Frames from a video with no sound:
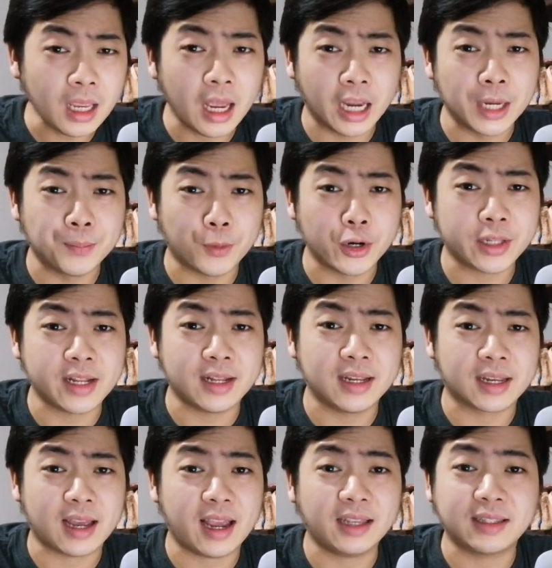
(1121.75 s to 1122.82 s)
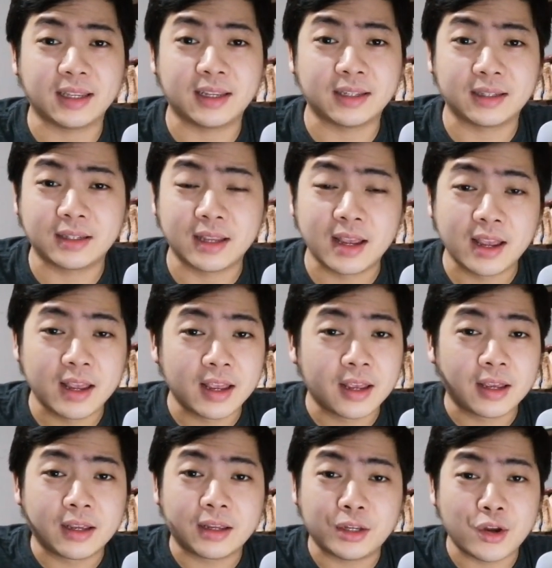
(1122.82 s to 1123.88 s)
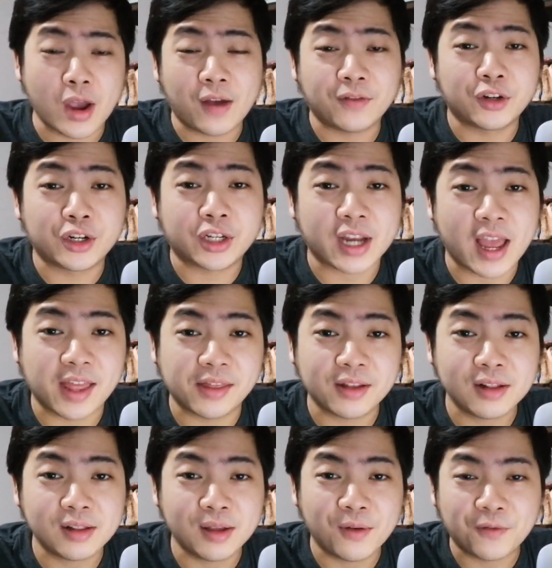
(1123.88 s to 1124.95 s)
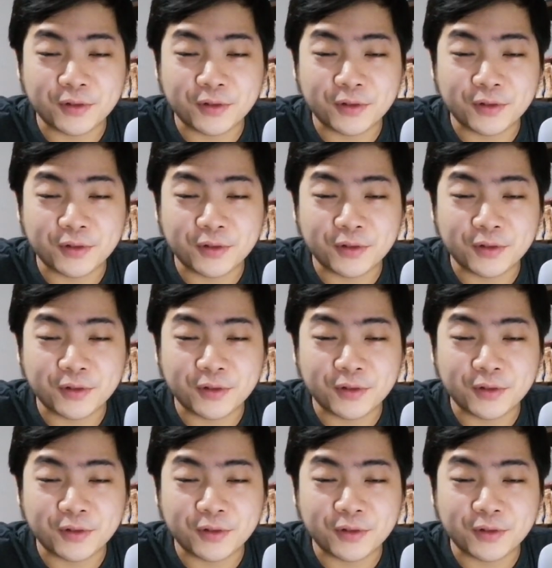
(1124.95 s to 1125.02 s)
ang important lang guys is you have your channel.